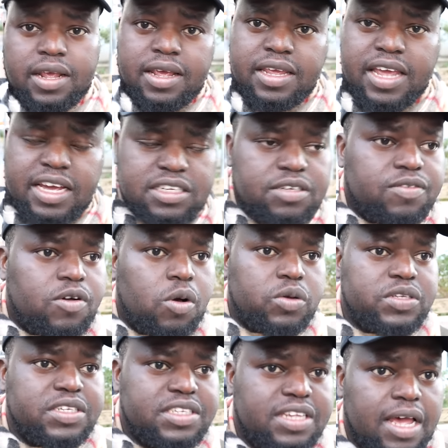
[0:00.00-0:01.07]
Yes, of
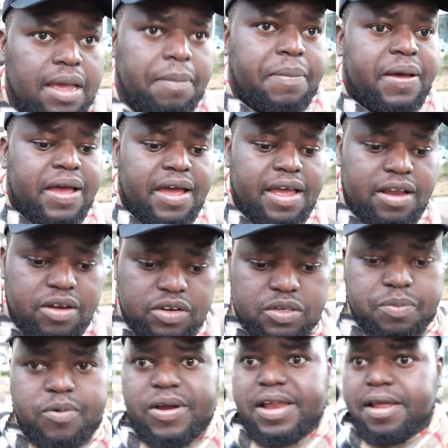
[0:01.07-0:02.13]
course, in Taipei, it looks
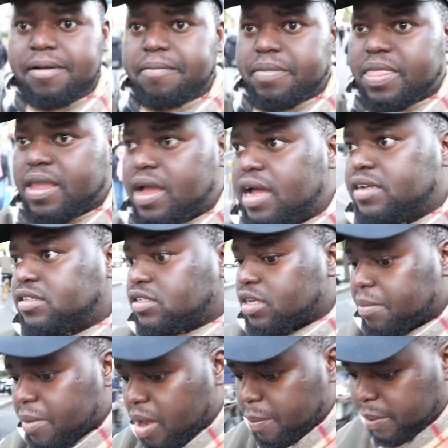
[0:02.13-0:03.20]
brilliant, and
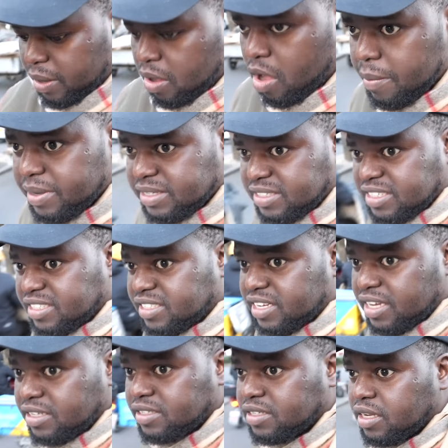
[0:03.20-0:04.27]
some up and coming
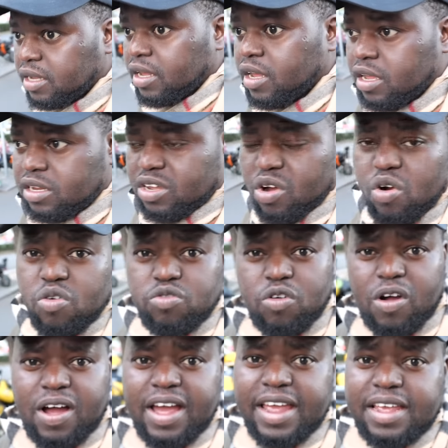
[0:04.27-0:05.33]
cities, all
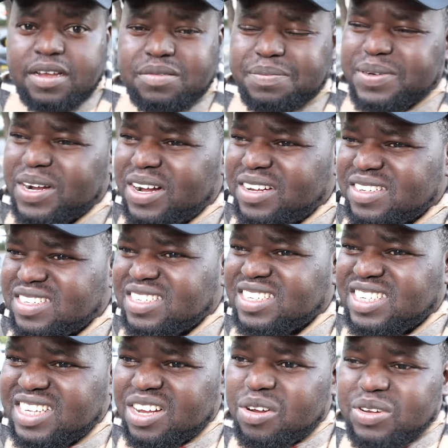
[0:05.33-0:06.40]
right, but
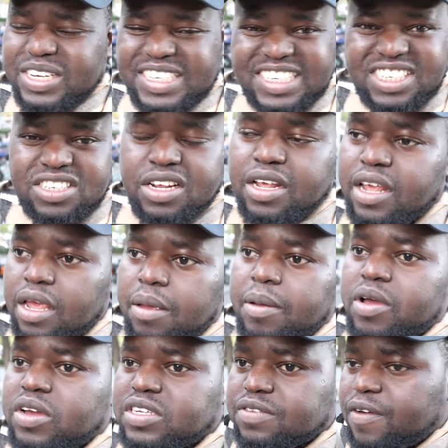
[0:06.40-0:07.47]
still, this,
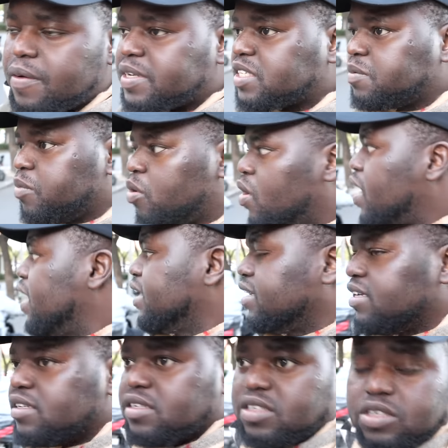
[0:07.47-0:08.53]
because it's a very small
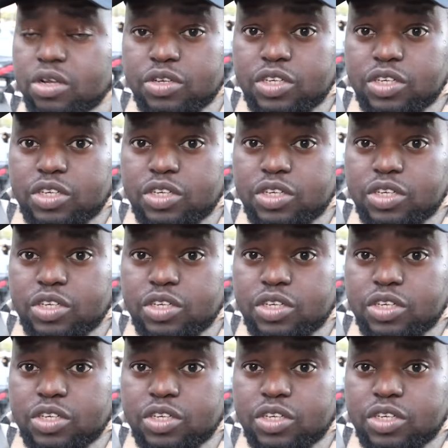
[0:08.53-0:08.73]
island, so